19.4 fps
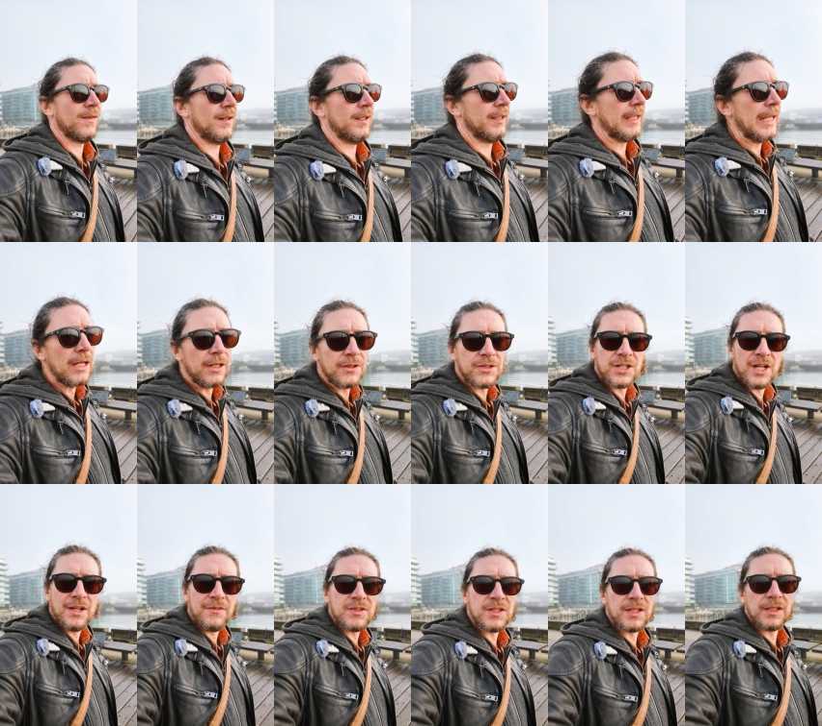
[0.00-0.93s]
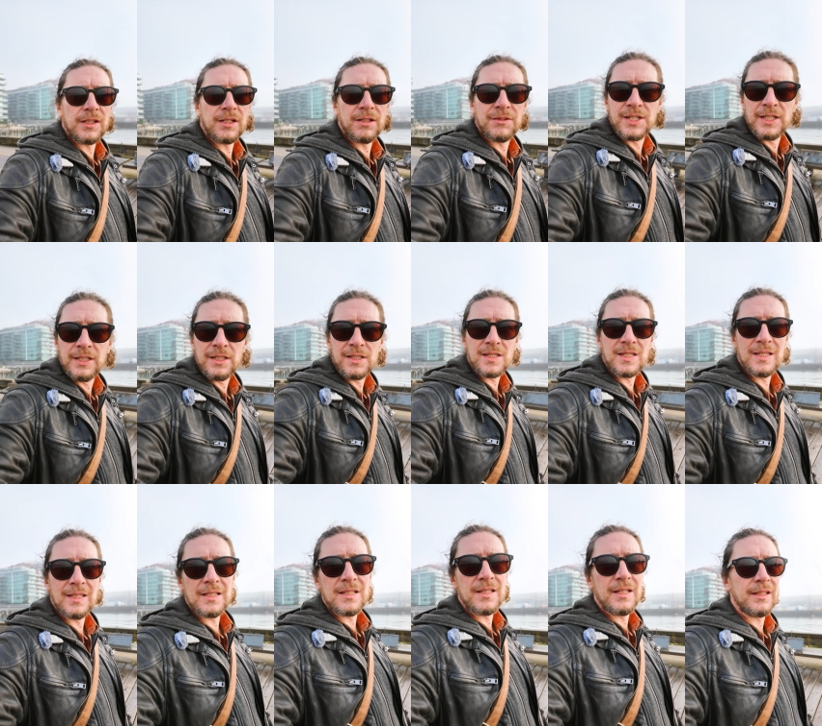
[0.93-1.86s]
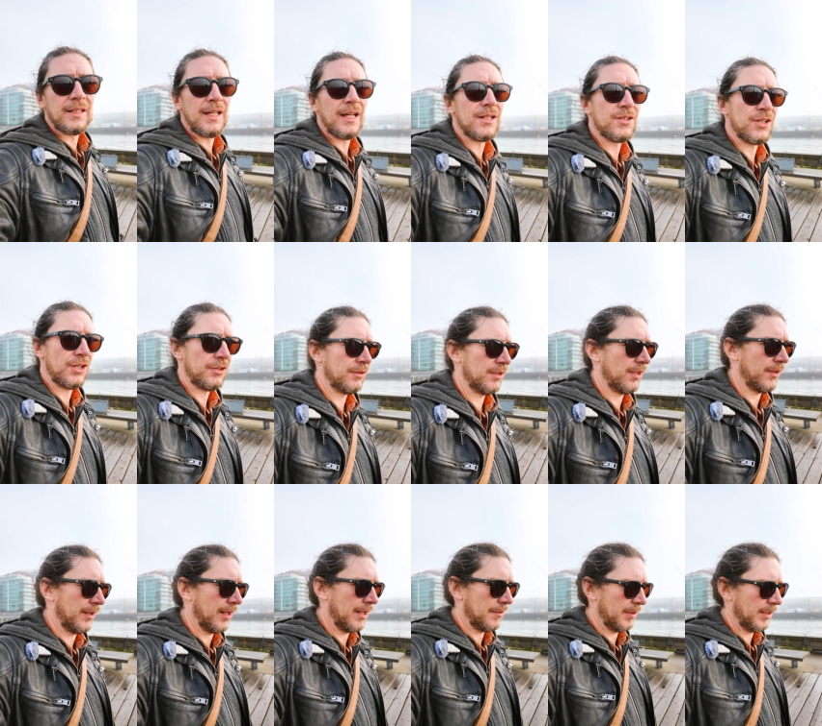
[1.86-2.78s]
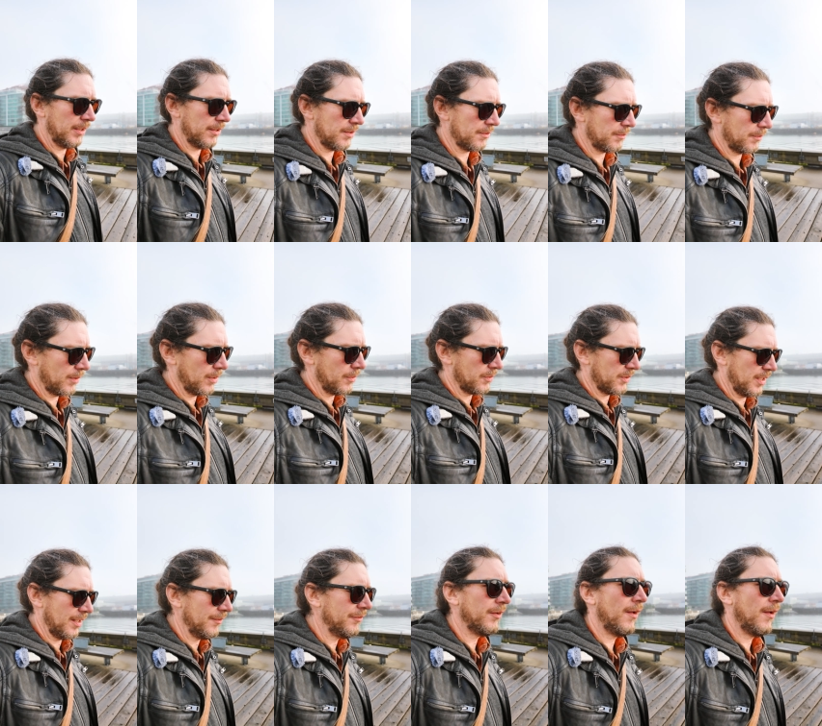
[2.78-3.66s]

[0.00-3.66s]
Little shifts and little tilts and things like that, generally the light meter is close enough,